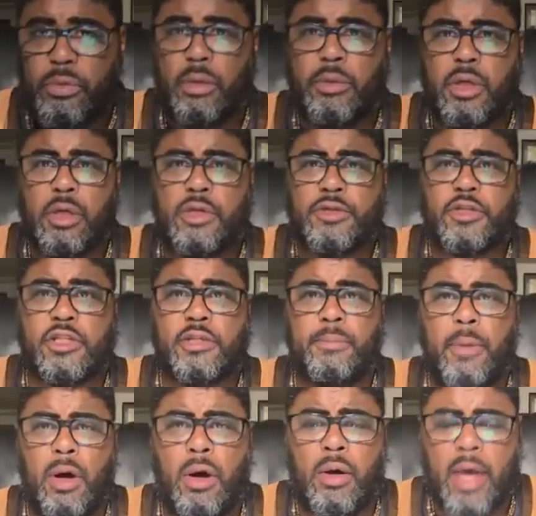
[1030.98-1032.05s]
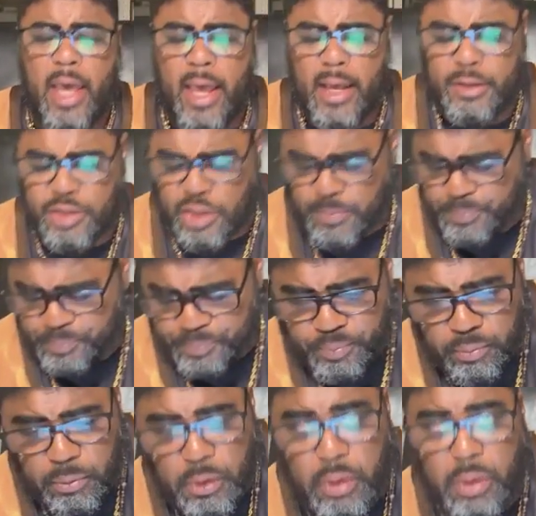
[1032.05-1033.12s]
because the small hats
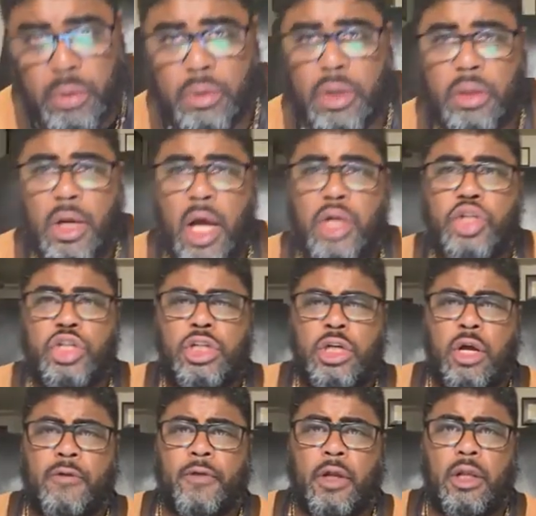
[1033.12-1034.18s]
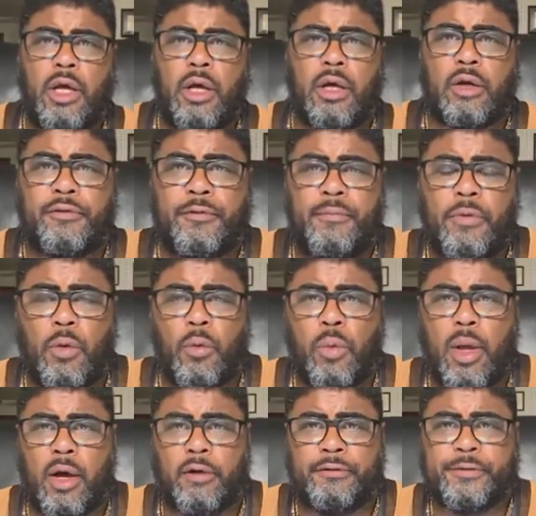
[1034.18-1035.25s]
did not share the love, the
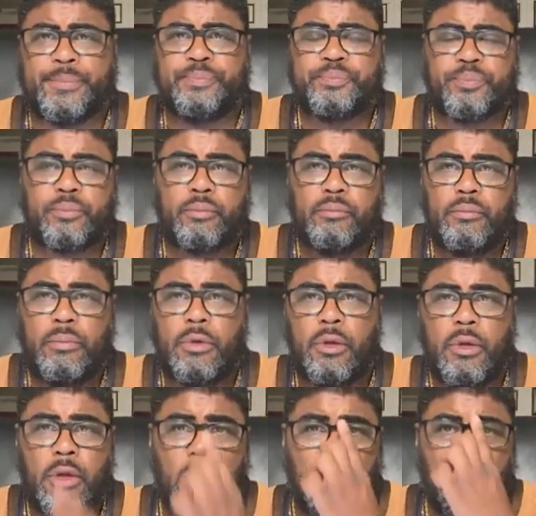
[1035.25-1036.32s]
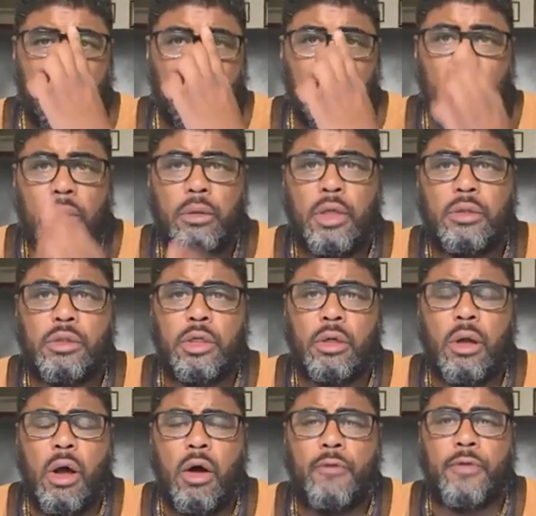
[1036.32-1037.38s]
wealth. They
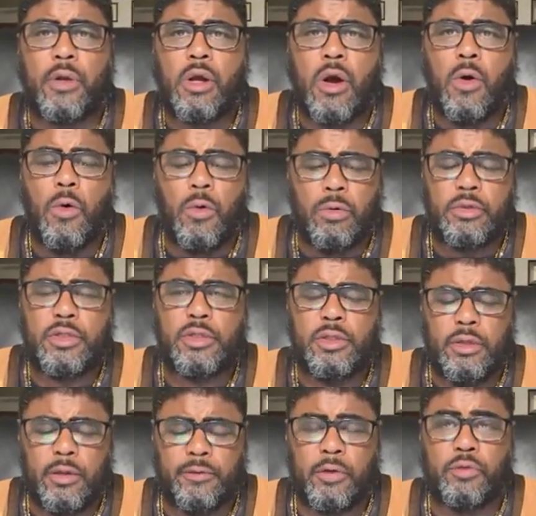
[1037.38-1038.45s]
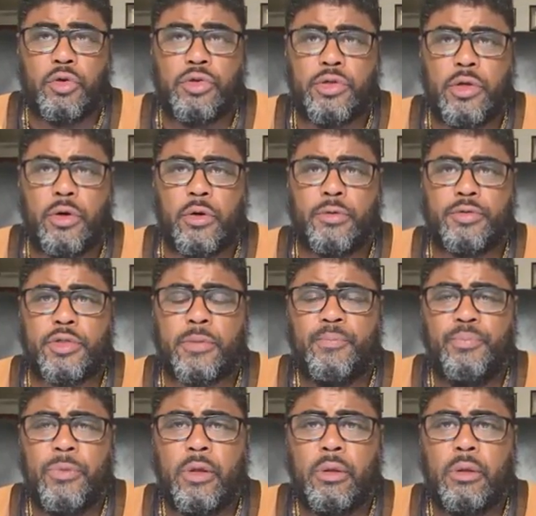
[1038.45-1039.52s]
took all the gold and silver reserves
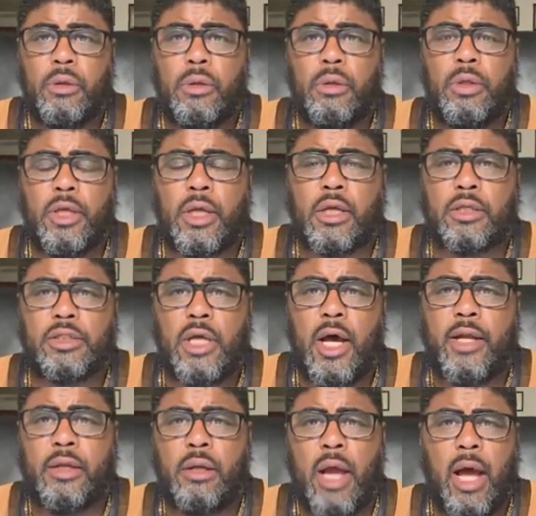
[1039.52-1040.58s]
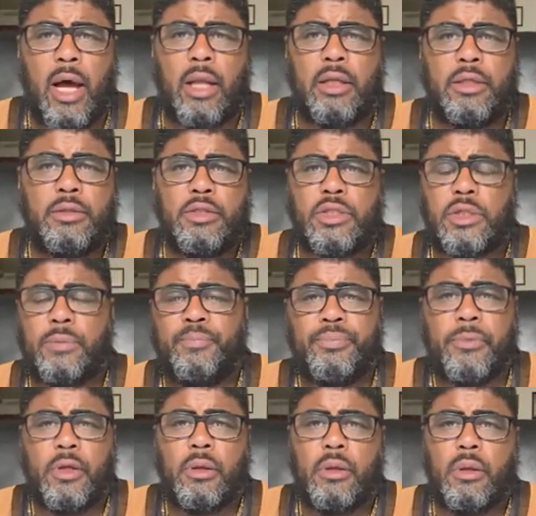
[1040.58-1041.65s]
the exotic islands
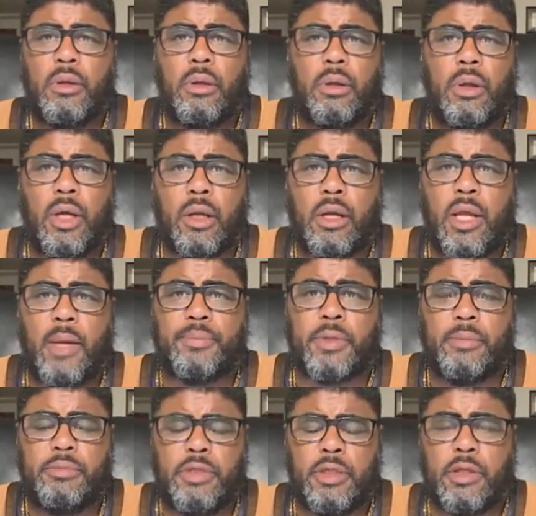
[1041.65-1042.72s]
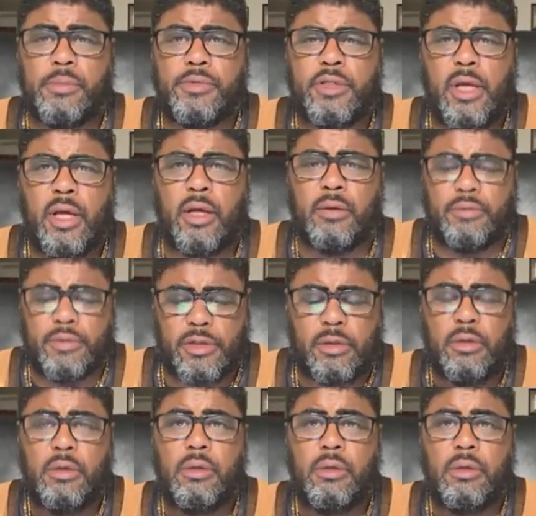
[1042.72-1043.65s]
and kept them to themselves.